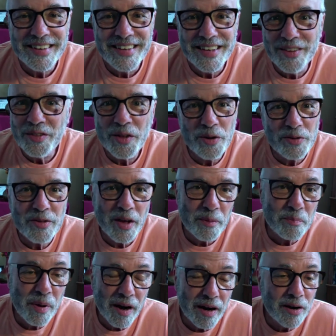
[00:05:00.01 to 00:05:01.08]
in those
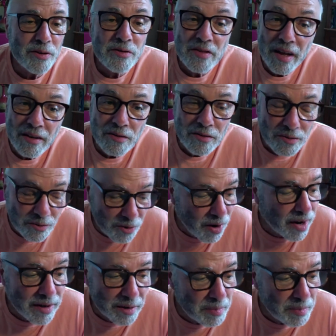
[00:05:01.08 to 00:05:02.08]
empires and trying